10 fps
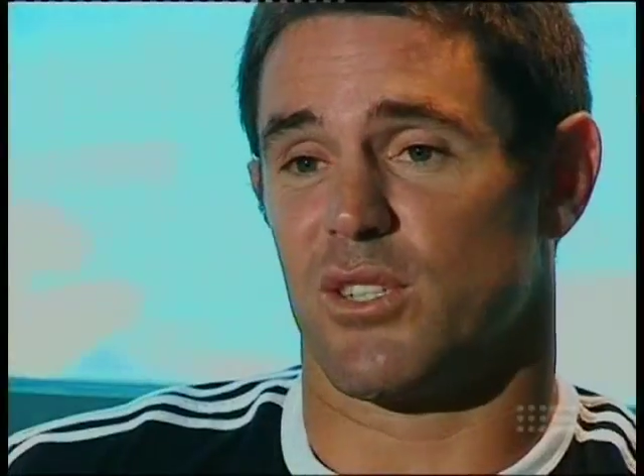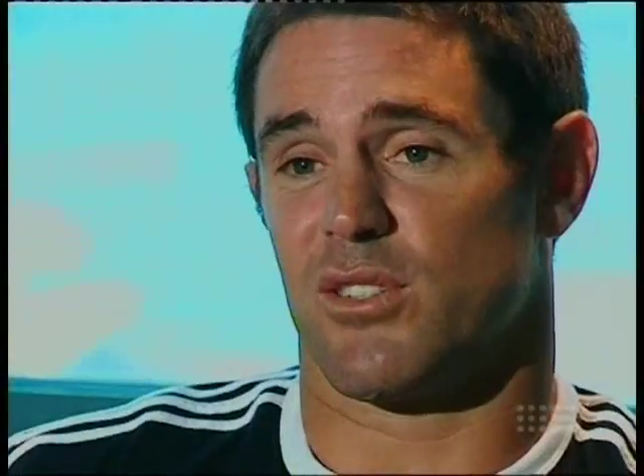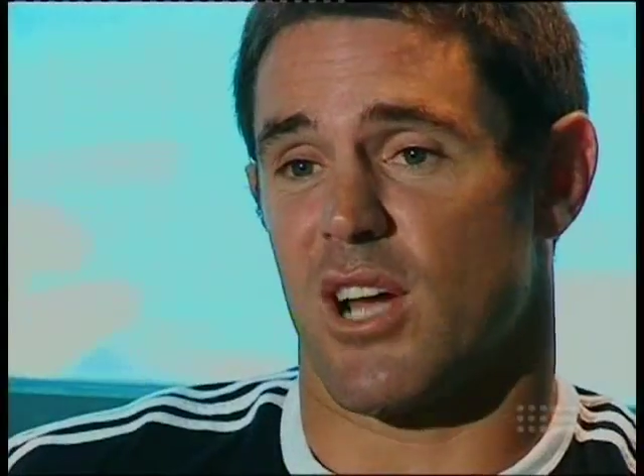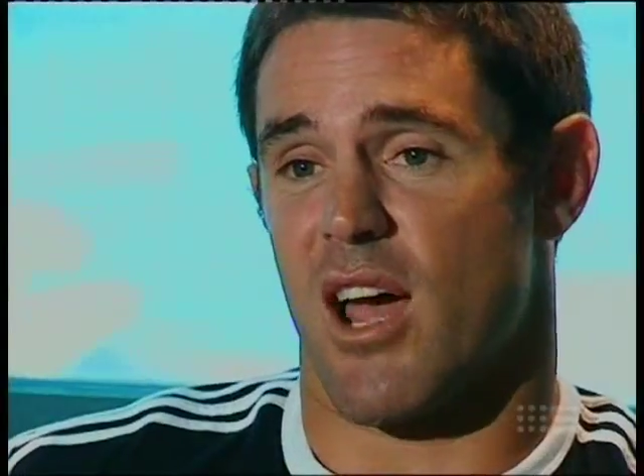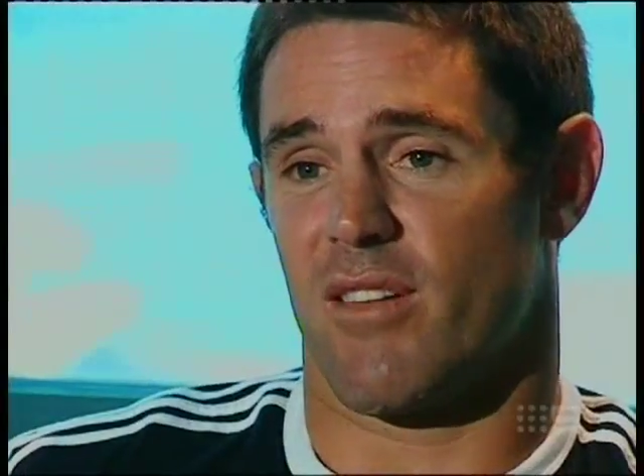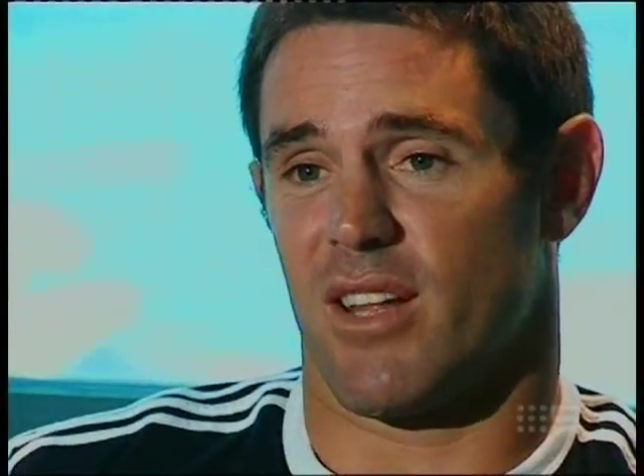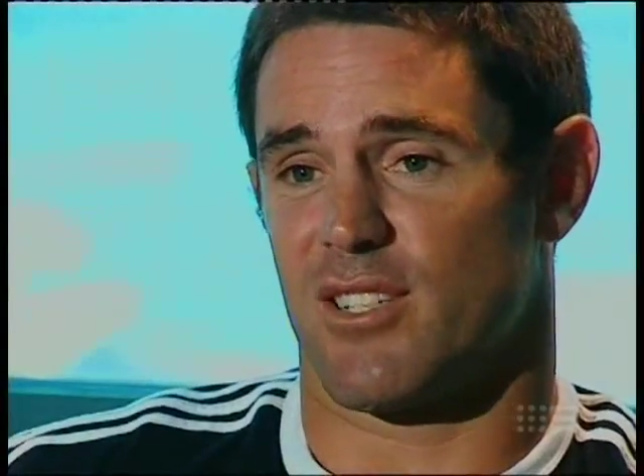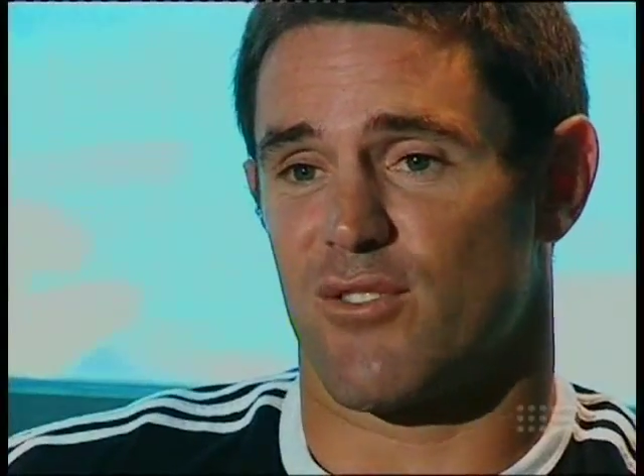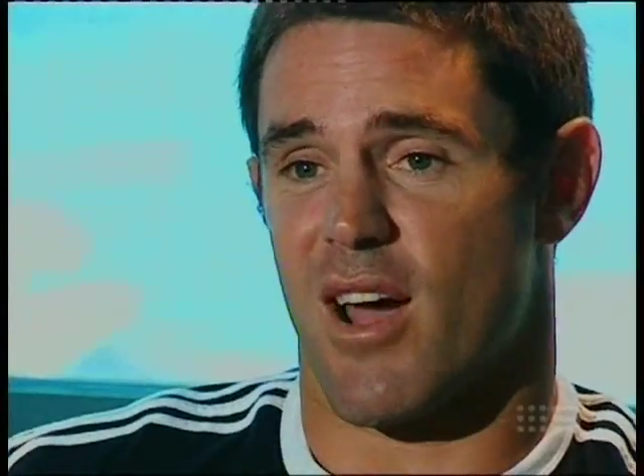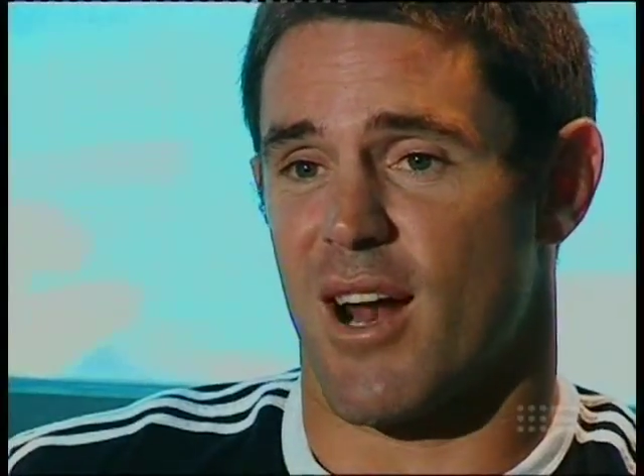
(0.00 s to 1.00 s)
soon as the whistle's
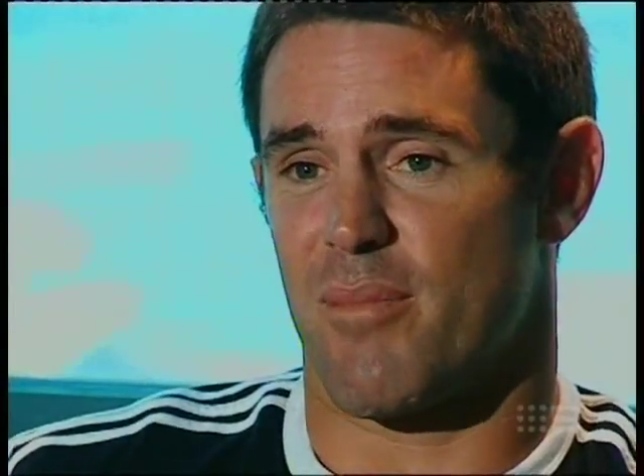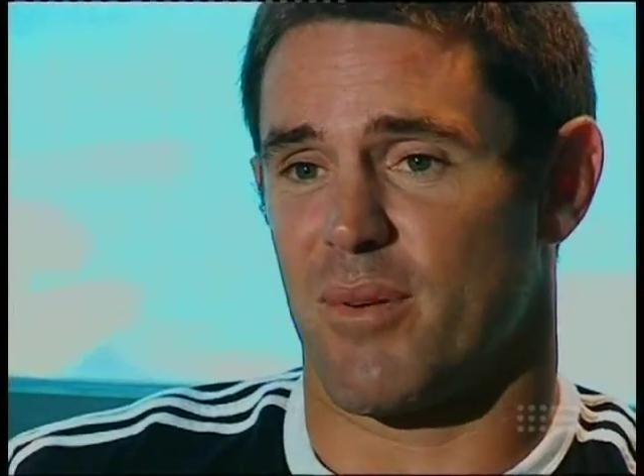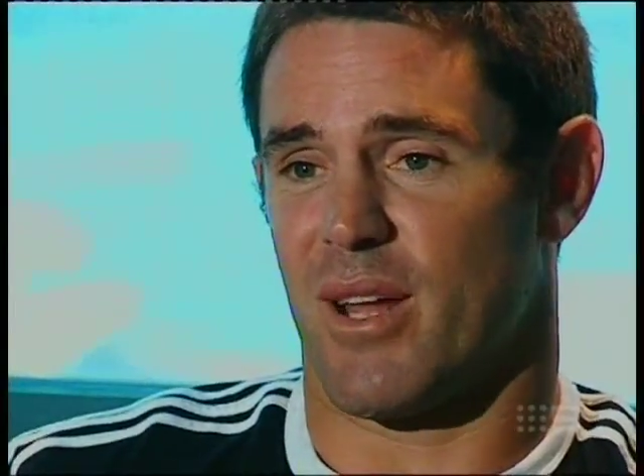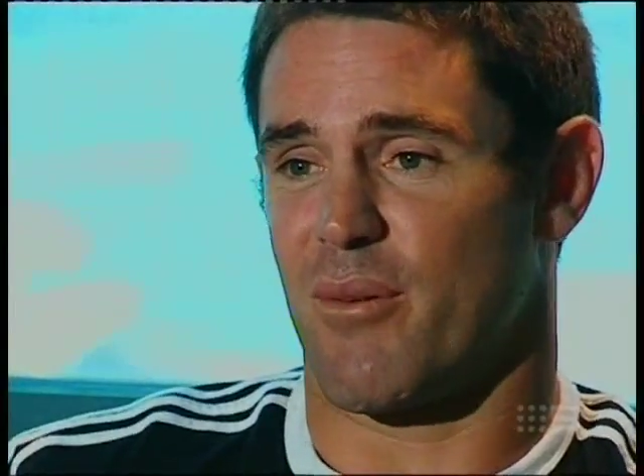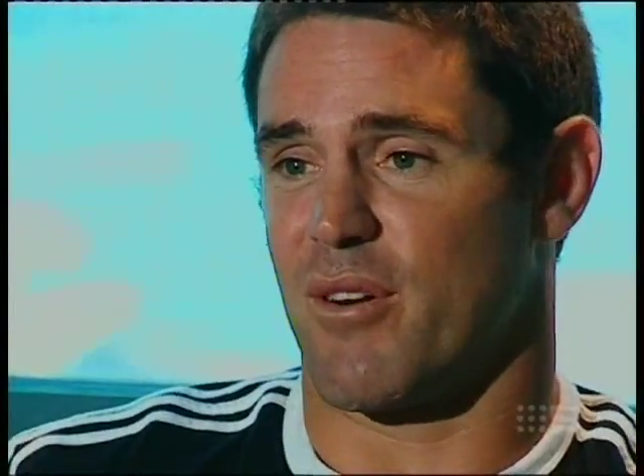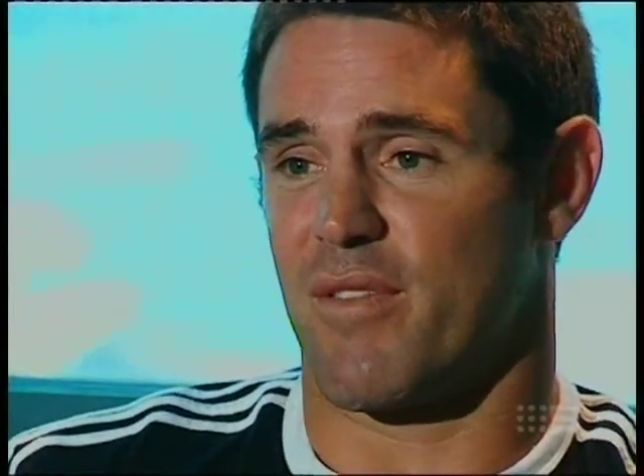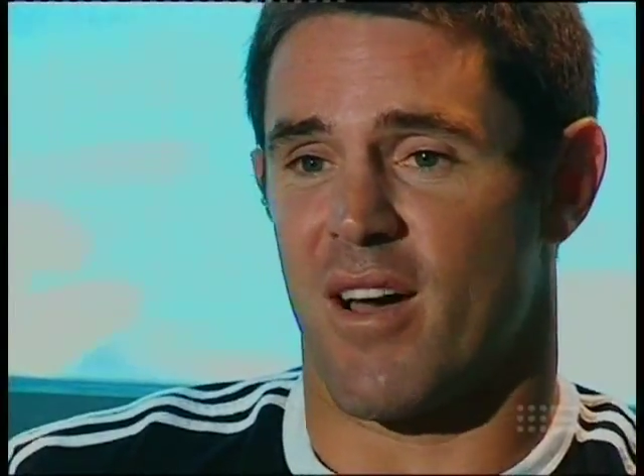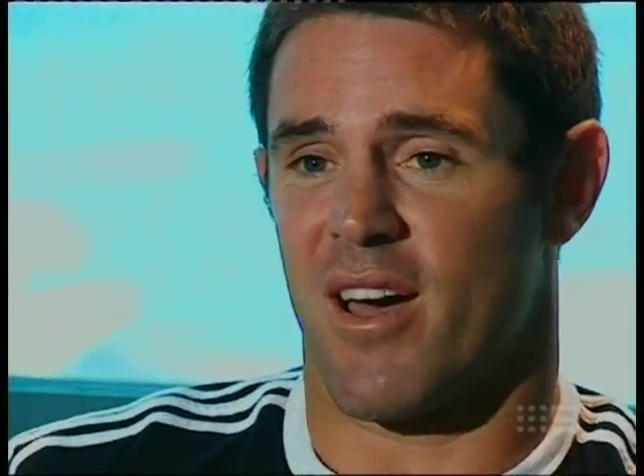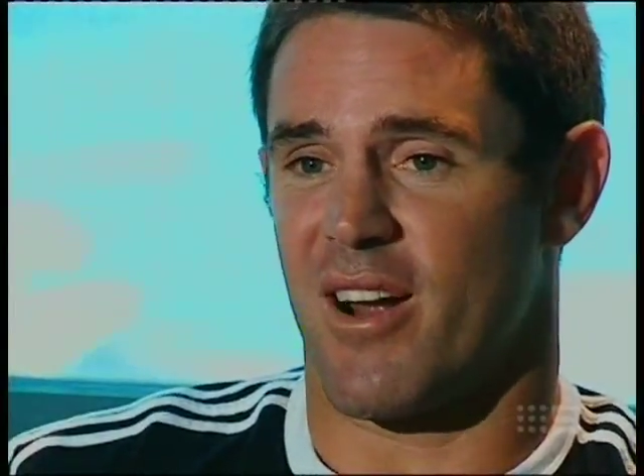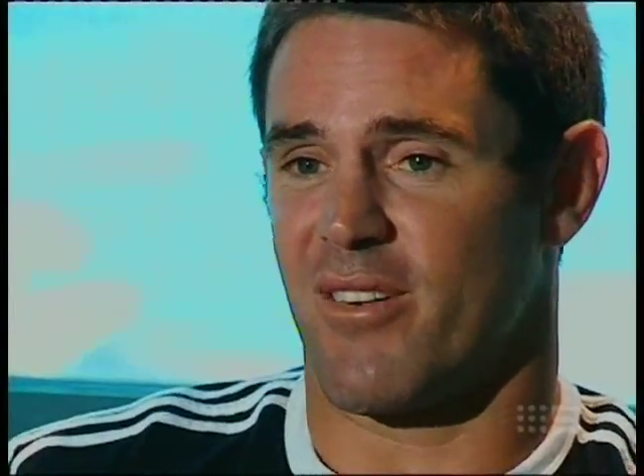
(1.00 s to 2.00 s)
over, they're straight up and they
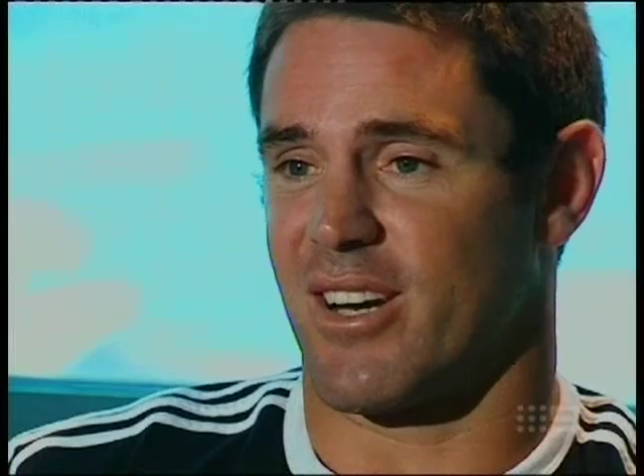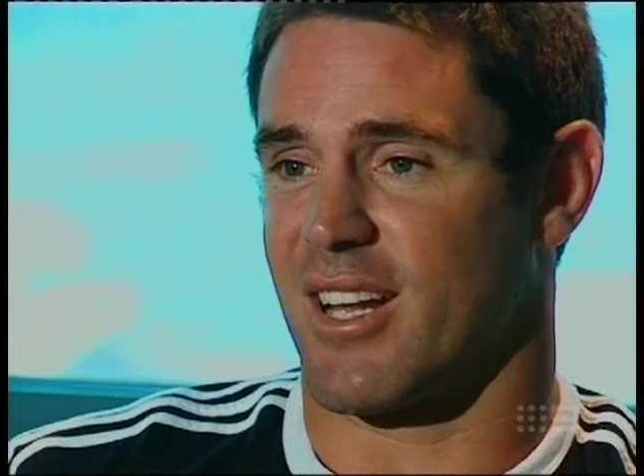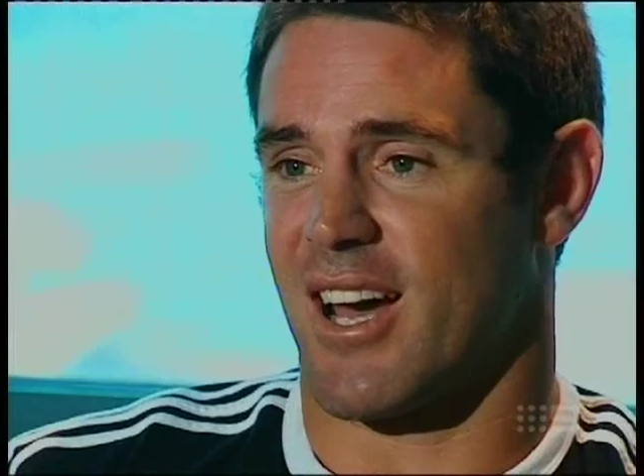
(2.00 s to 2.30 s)
want a photo